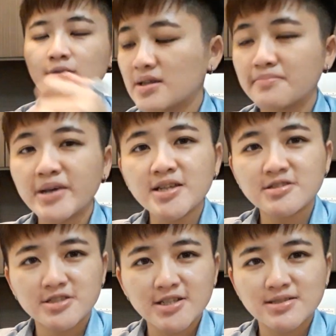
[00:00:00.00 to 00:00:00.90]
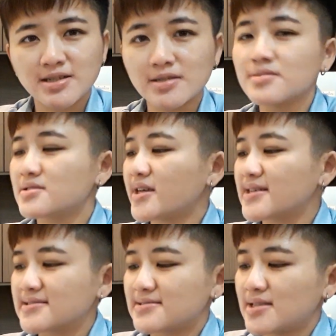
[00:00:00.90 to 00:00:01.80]
The main gist is they
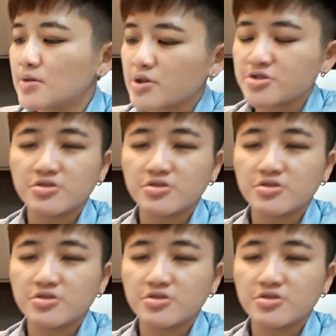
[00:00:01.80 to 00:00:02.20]
can see what's